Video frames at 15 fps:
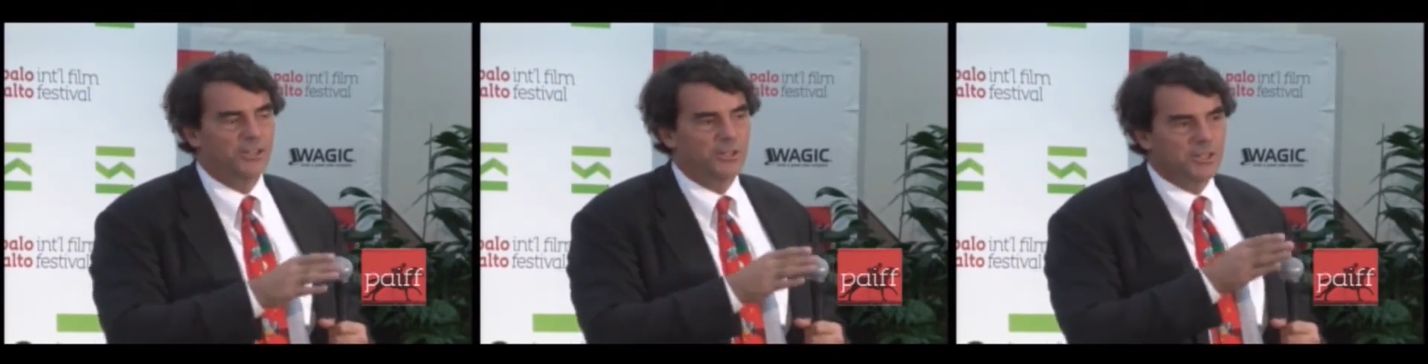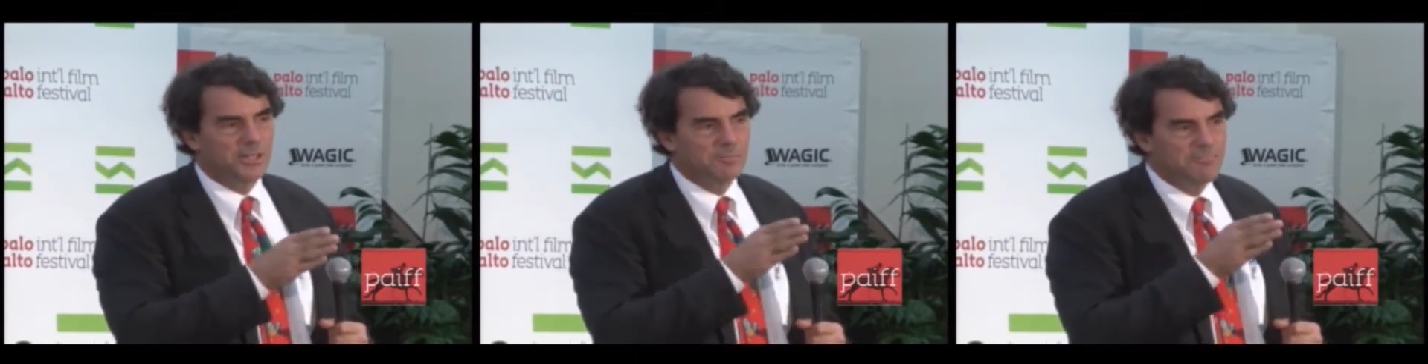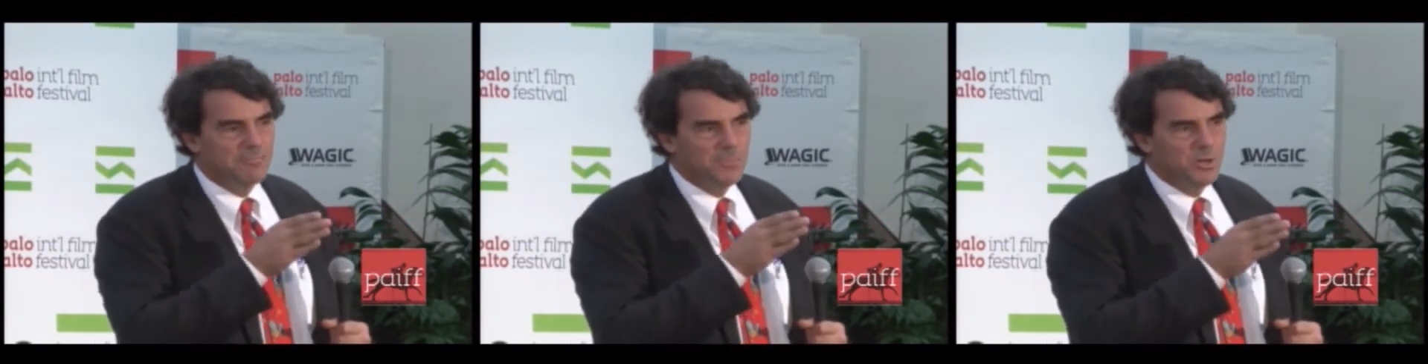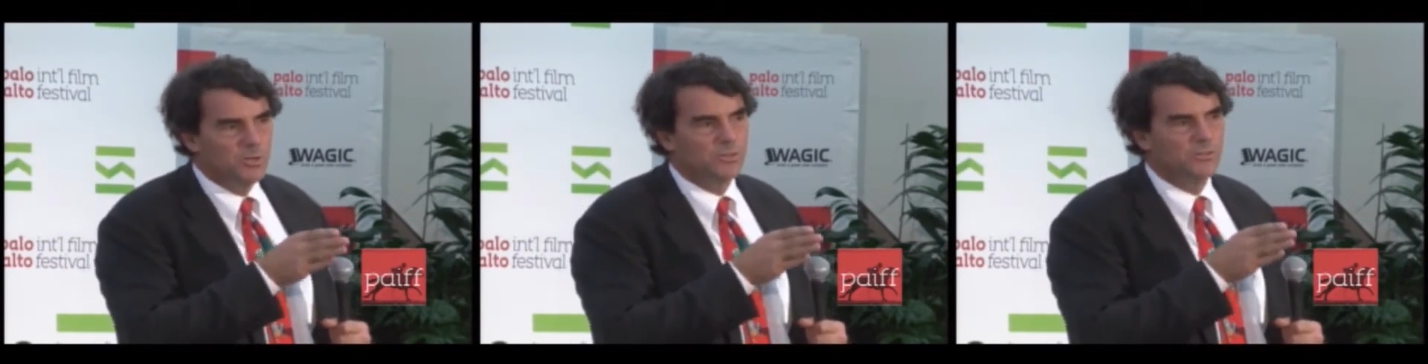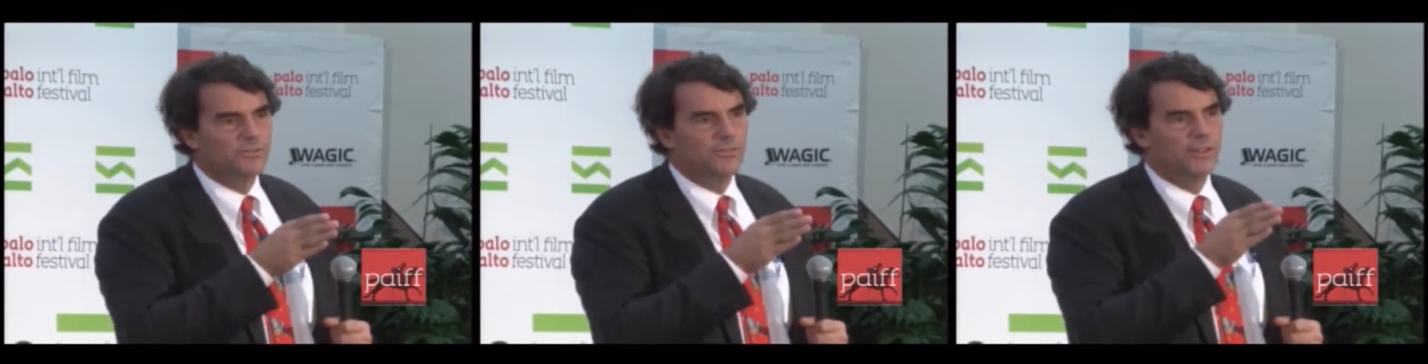You can
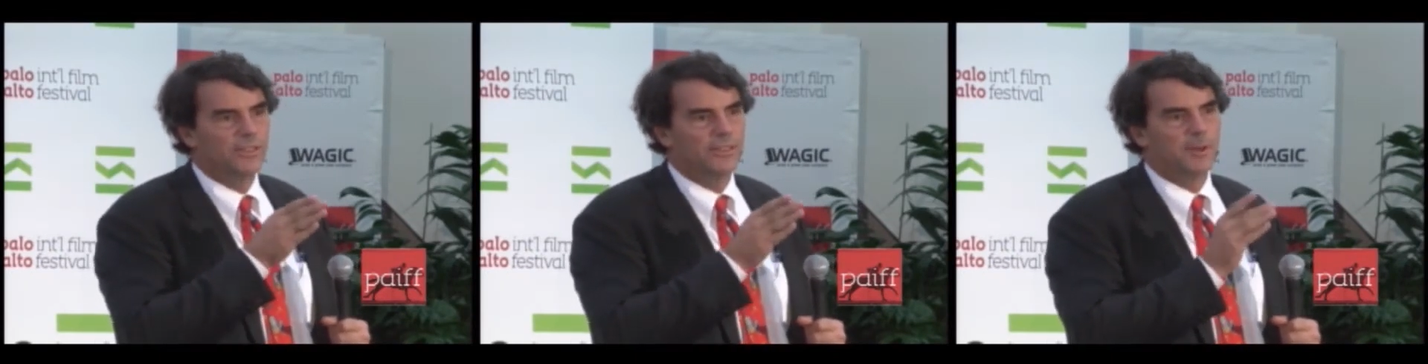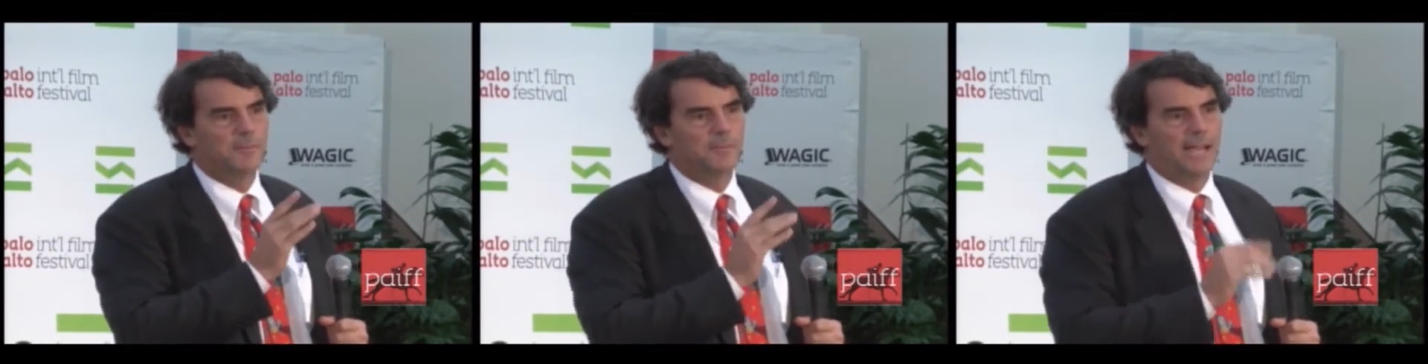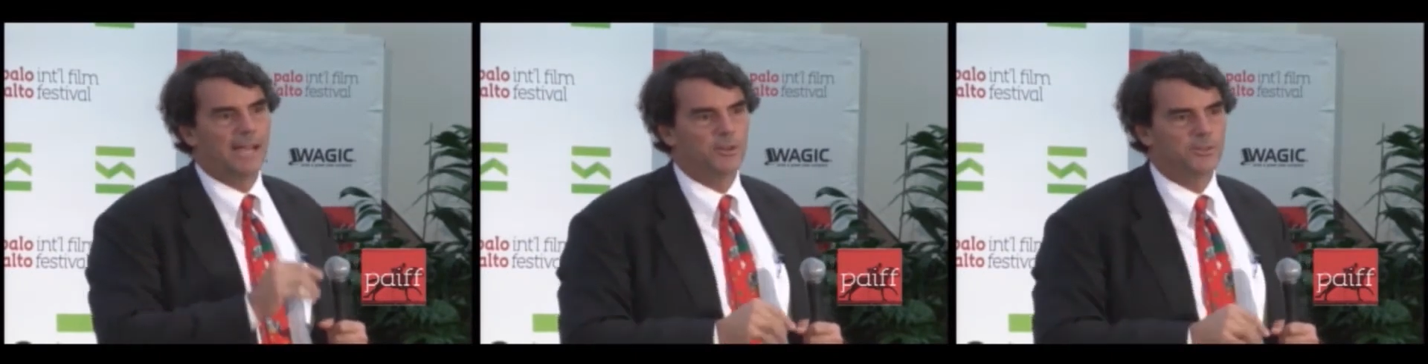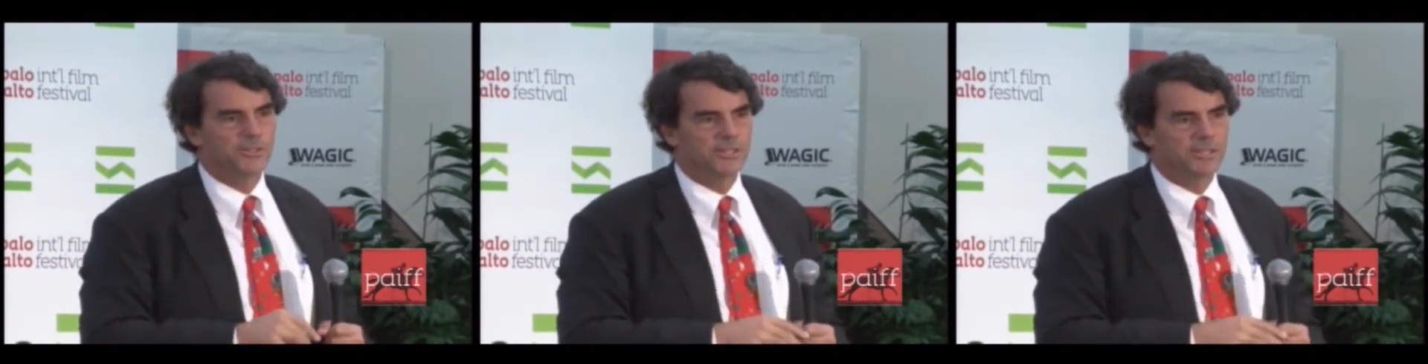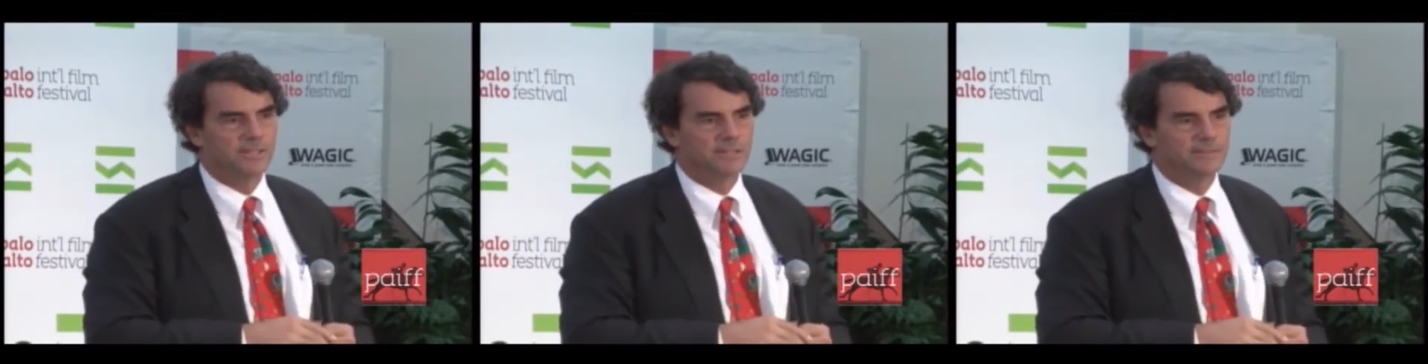move the
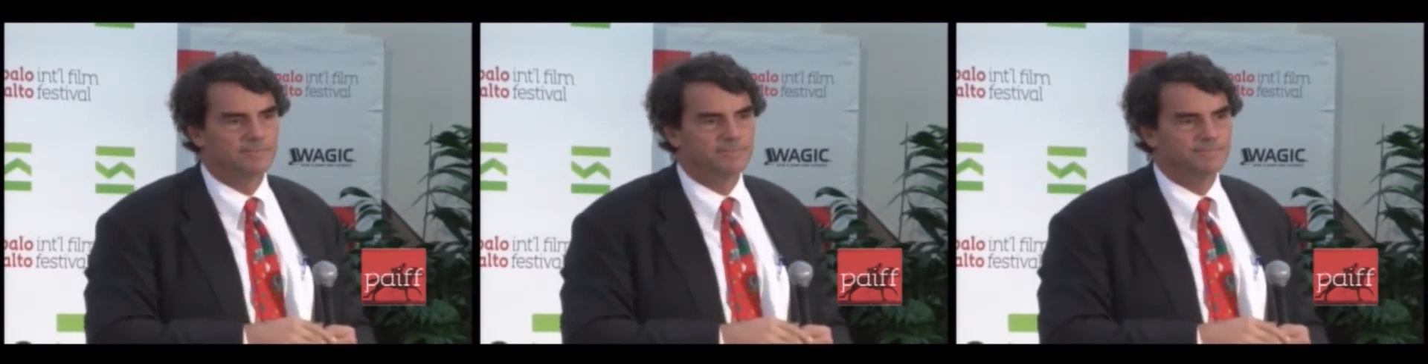mouse.